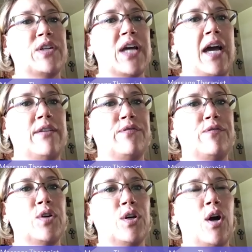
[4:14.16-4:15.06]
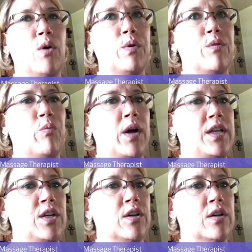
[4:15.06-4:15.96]
kind of go with what
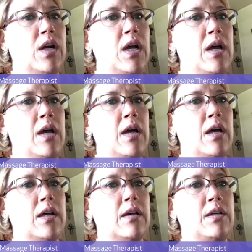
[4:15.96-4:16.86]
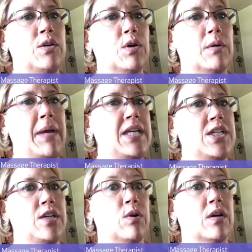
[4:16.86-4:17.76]
your
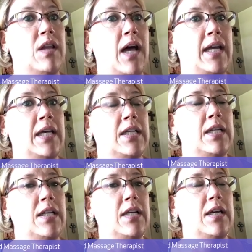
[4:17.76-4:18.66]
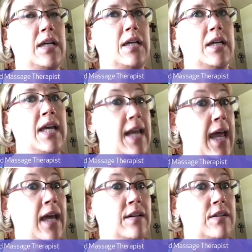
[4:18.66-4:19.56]
patient or client can
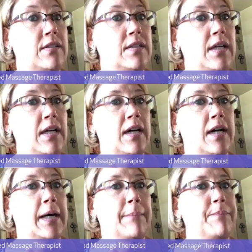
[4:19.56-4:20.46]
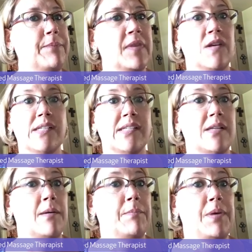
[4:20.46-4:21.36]
handle. There's
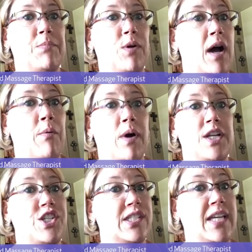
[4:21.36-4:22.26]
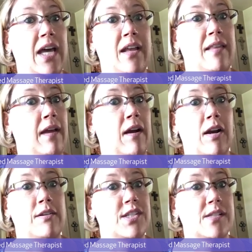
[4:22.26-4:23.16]
some people I want to just get in there
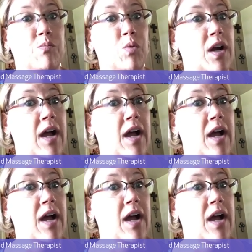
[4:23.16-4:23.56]
and just work